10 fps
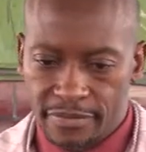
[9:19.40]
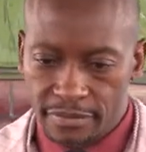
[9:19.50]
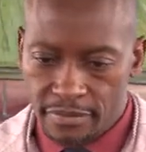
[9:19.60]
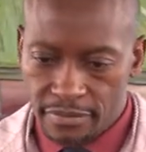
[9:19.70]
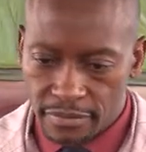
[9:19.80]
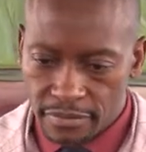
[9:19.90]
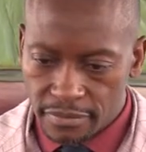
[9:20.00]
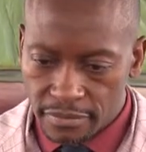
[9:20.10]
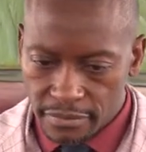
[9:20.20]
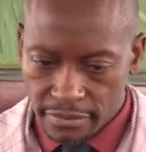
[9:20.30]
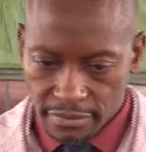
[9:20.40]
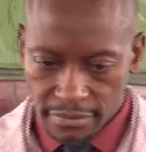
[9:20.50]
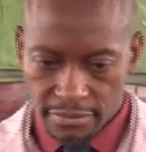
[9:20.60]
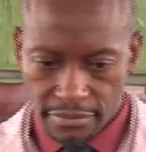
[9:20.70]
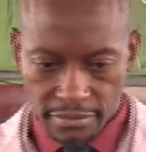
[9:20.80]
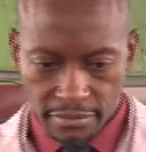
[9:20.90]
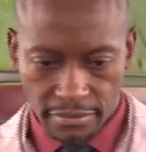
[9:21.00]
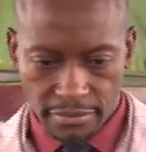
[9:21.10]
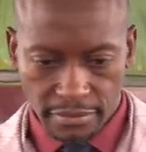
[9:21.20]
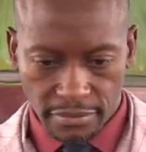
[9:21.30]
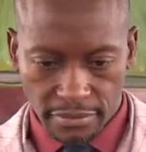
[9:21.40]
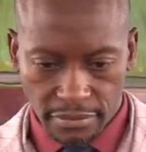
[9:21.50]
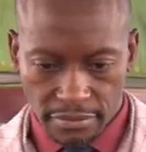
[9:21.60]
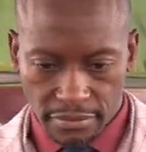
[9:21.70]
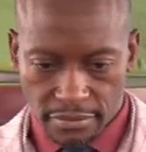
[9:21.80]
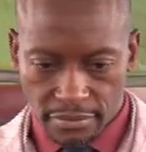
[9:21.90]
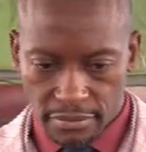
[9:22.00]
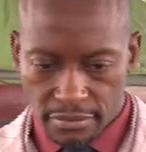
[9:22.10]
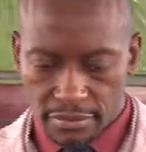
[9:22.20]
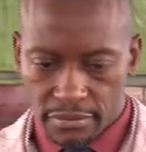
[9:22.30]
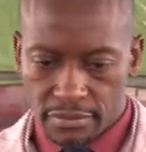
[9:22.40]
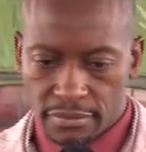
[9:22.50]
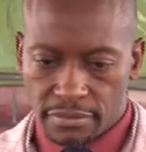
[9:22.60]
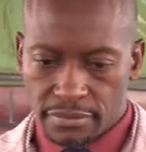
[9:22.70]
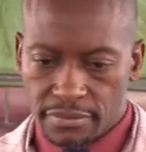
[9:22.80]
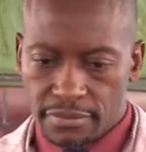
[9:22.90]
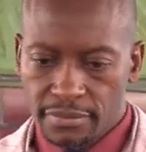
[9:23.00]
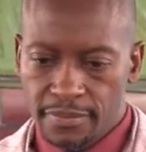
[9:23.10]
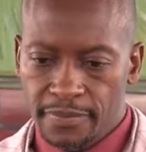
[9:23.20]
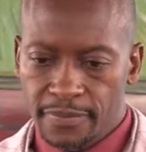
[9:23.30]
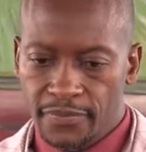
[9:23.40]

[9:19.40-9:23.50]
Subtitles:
Nothing is said.